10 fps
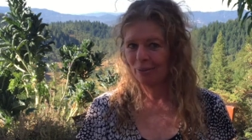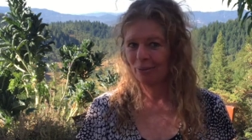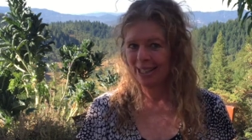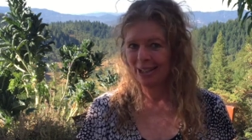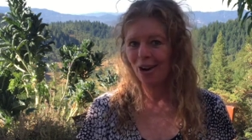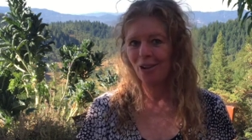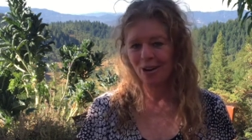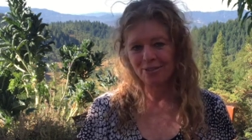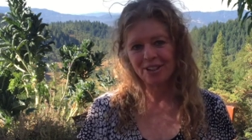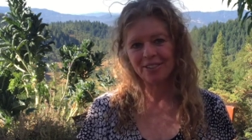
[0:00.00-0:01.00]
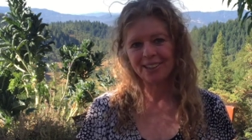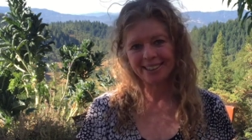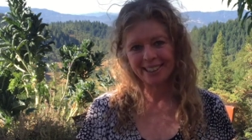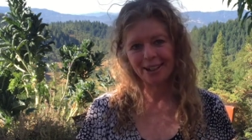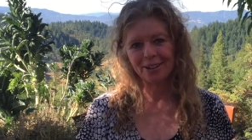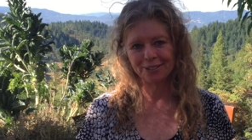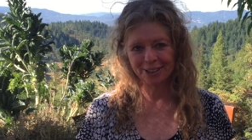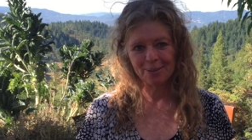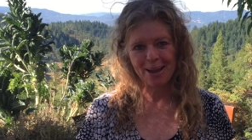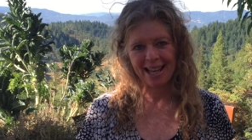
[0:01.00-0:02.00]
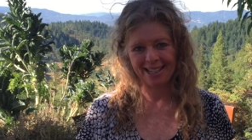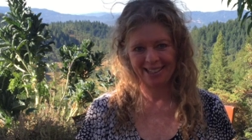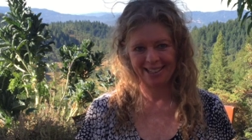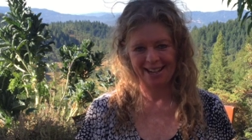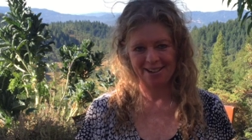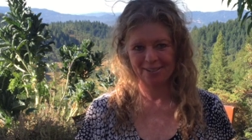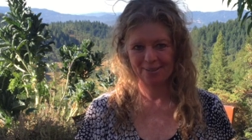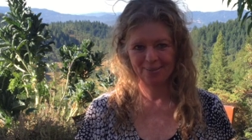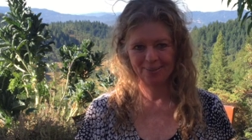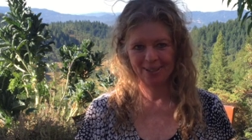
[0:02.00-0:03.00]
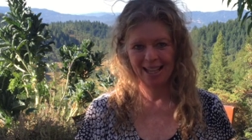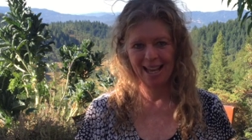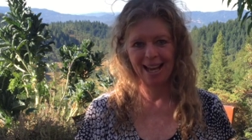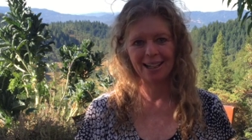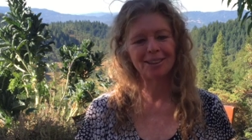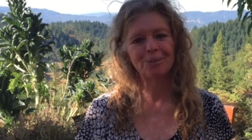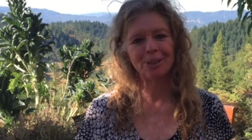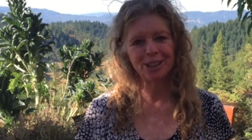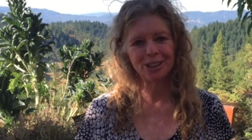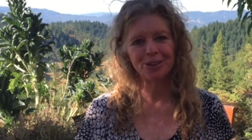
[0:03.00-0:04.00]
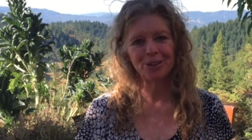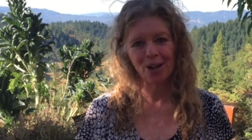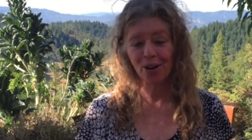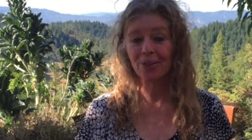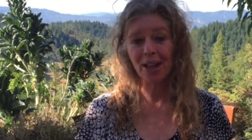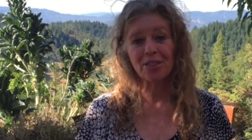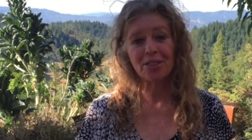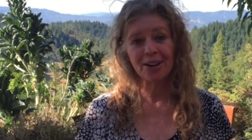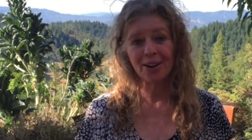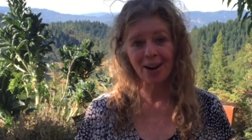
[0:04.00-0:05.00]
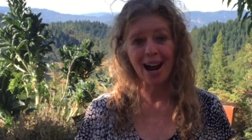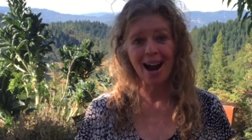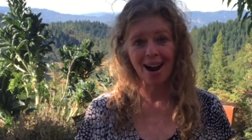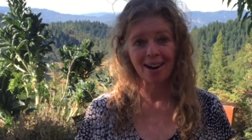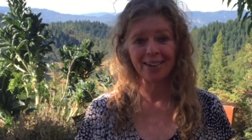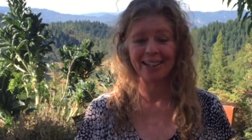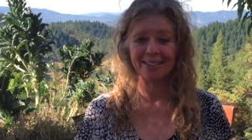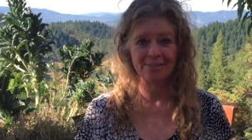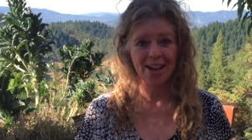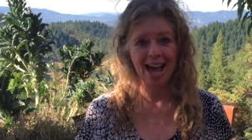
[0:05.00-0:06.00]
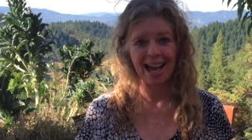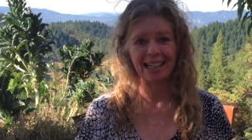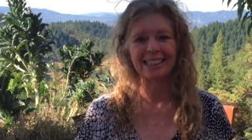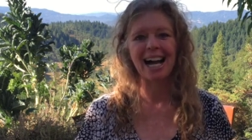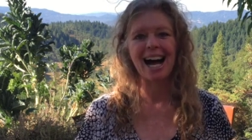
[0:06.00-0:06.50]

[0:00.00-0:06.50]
we know are very psychosomatic now. And we do know that there are, in fact,